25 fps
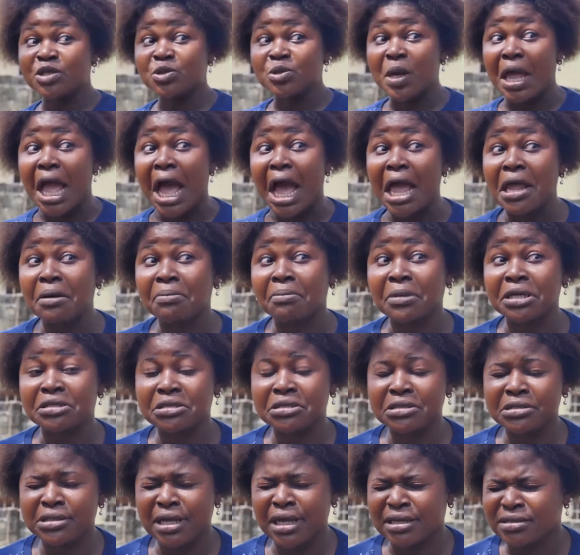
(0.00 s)
That's why I and my
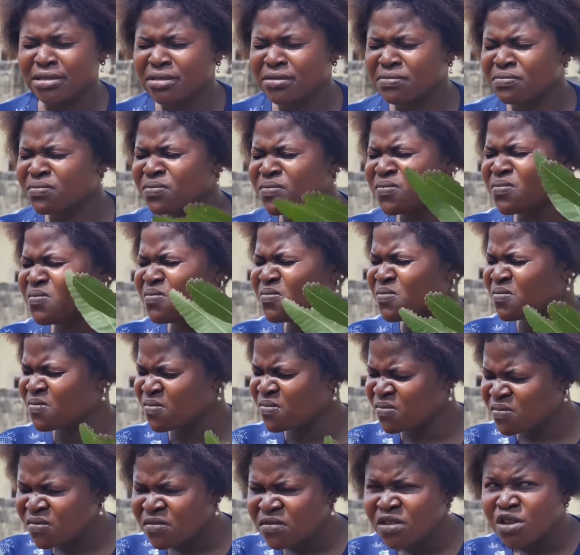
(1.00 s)
sisters,
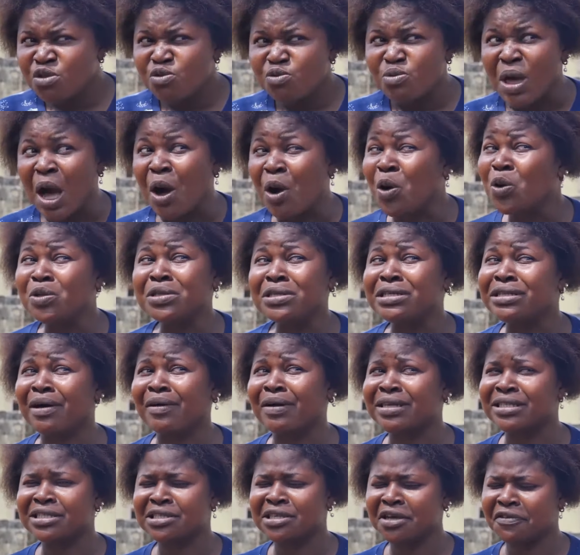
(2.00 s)
we are holding
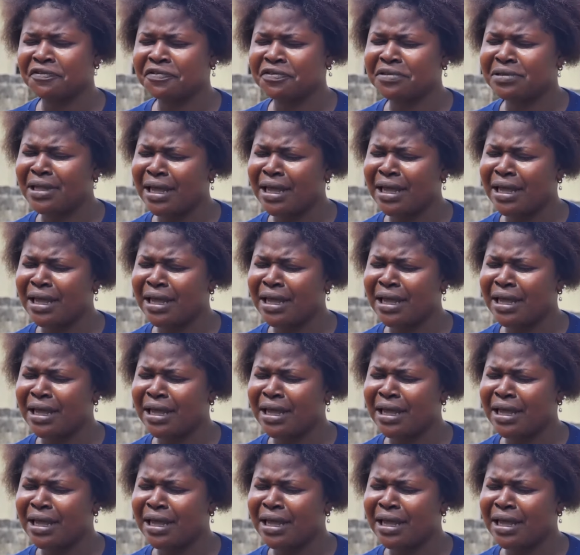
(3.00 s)
ourselves